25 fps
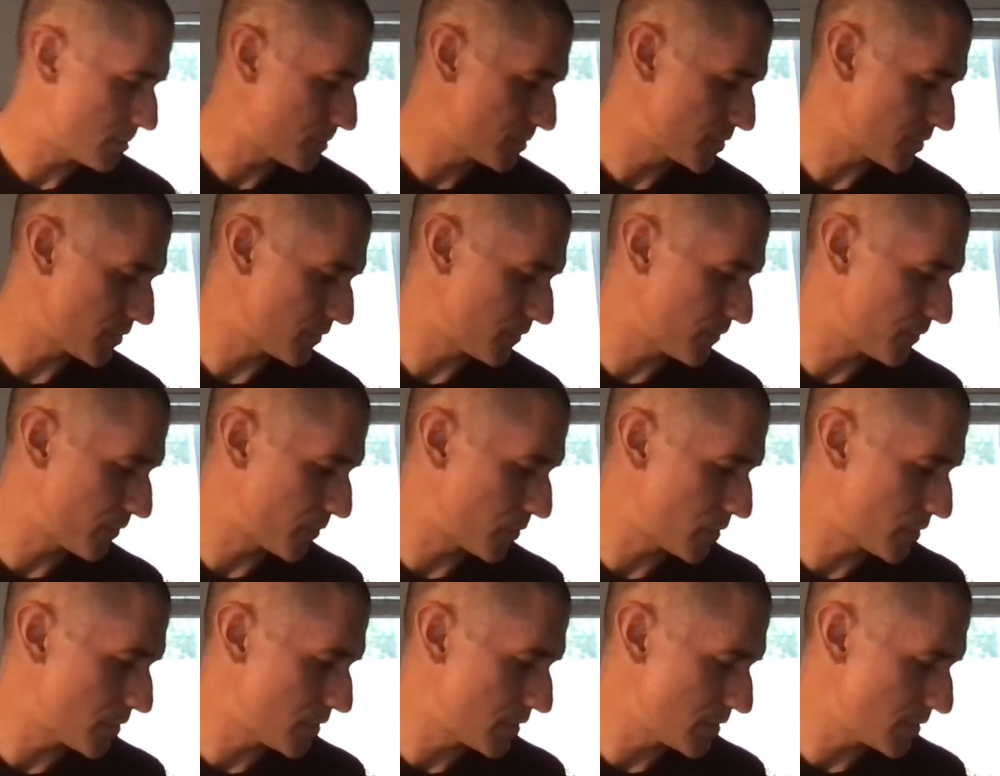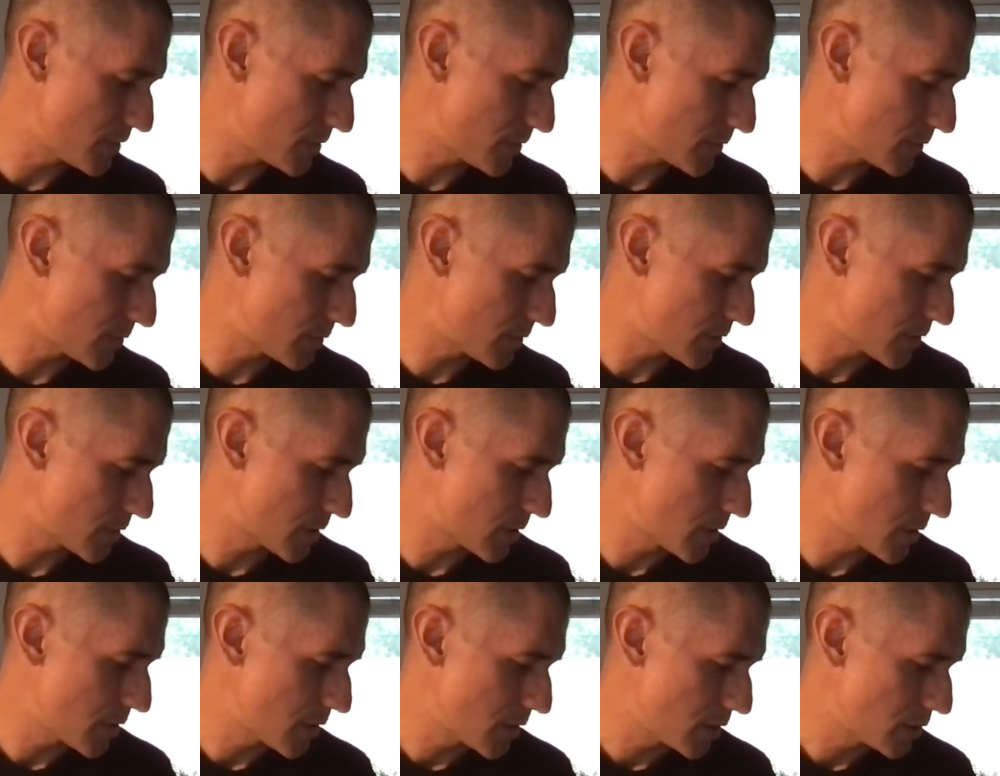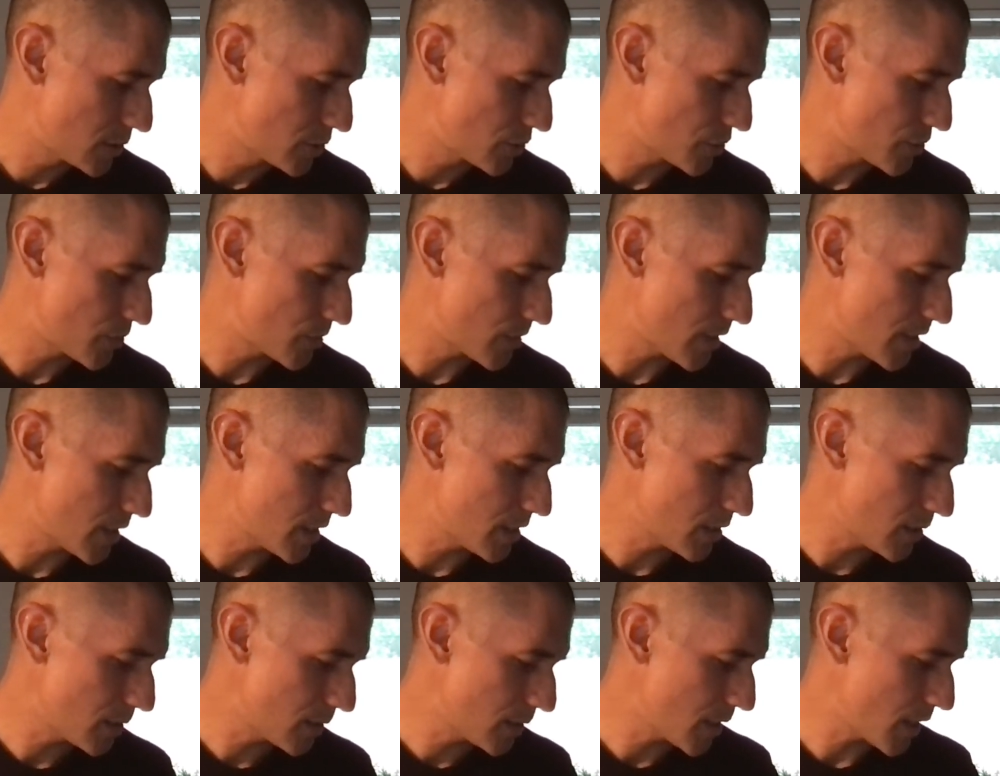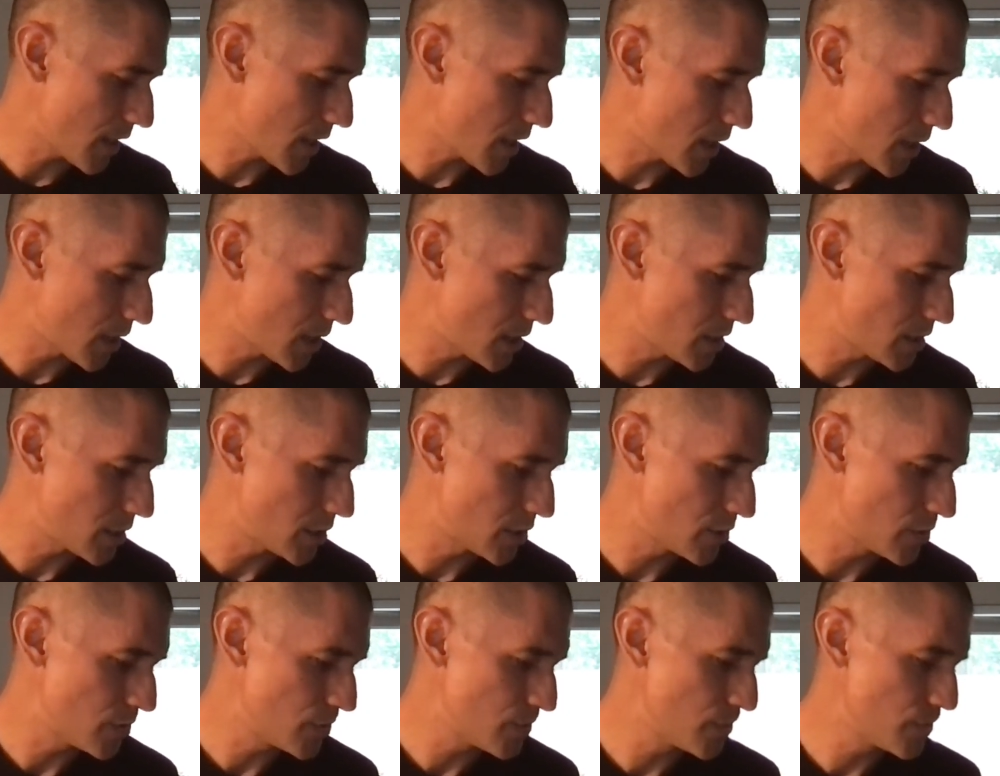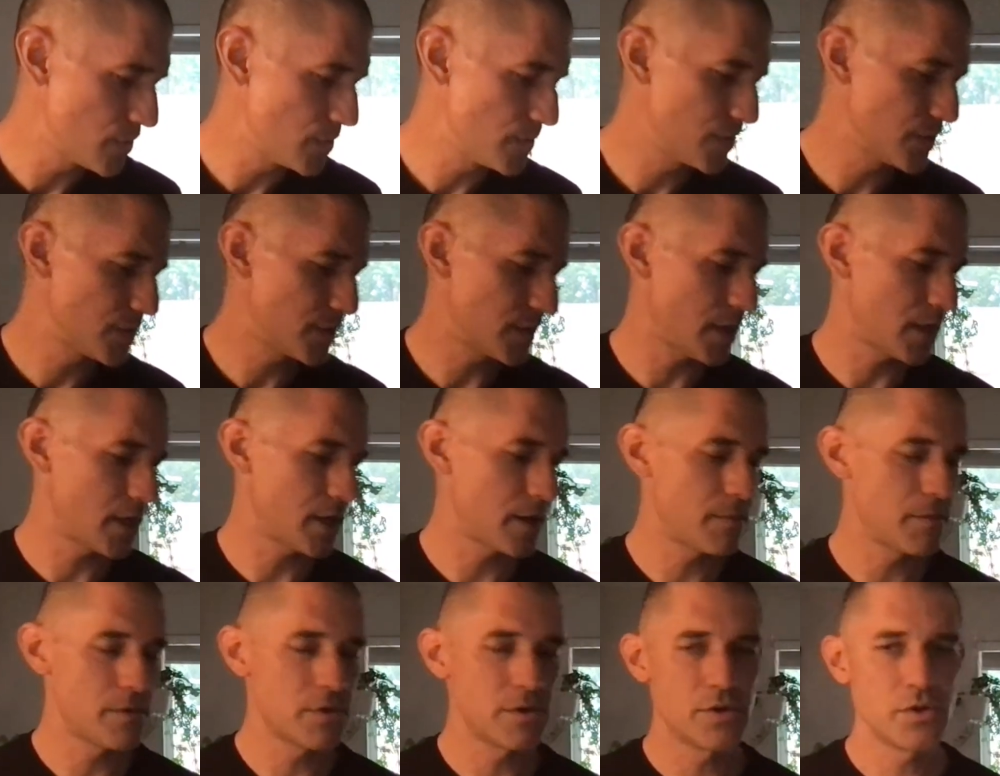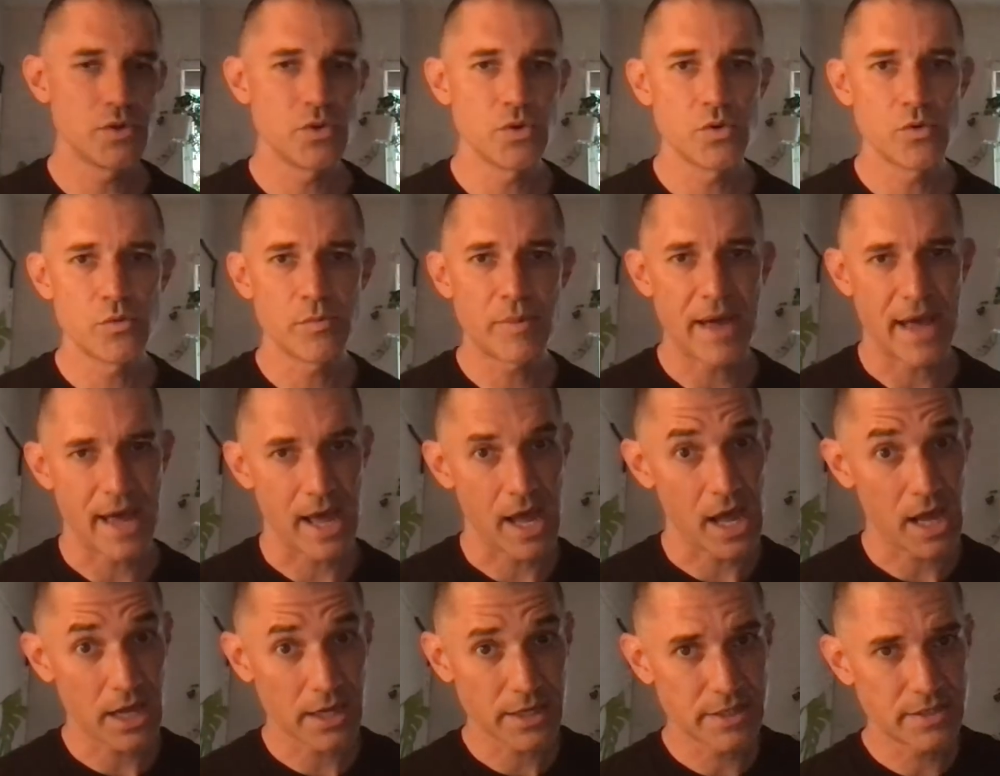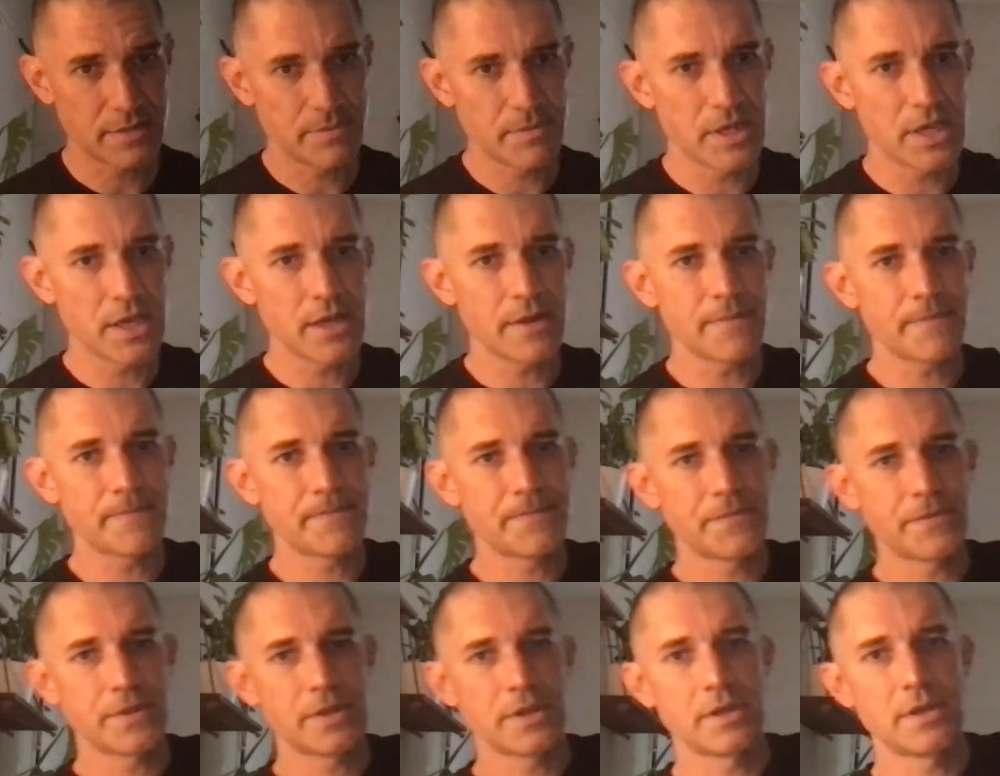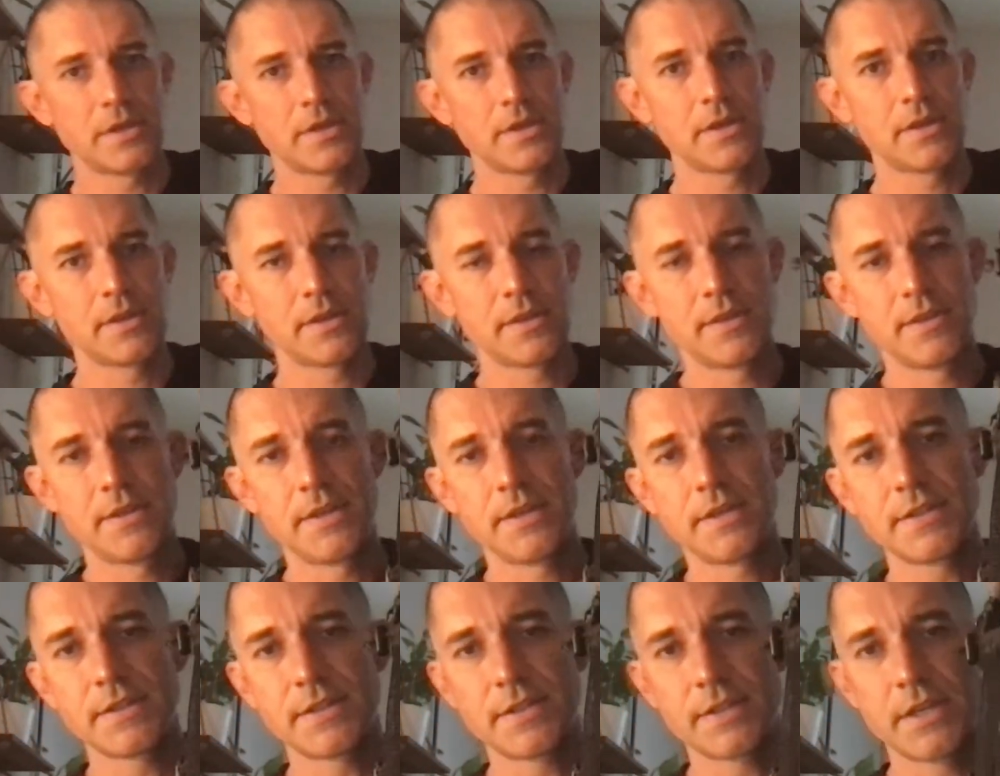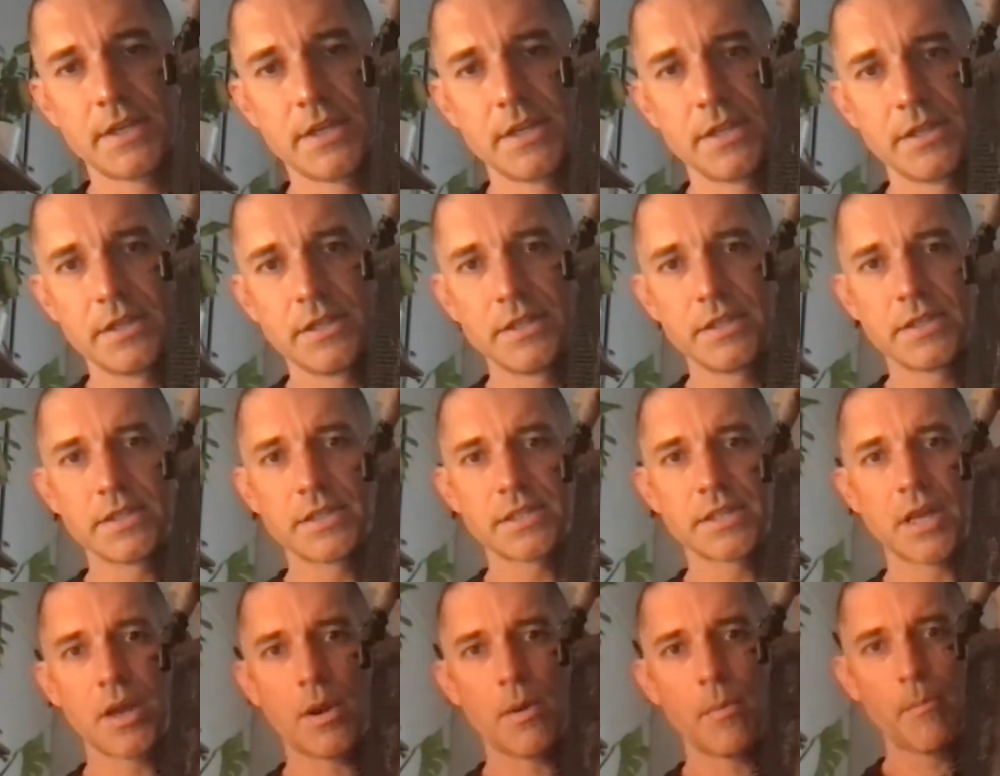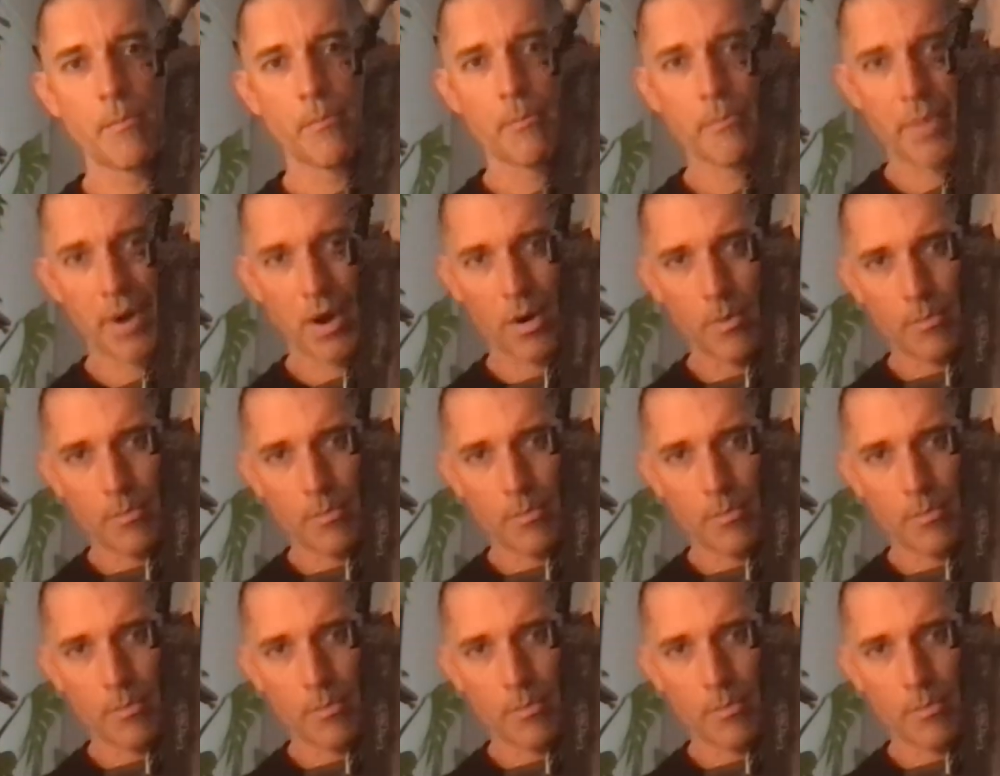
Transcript: So for this trail, I used a new pack to me. This is the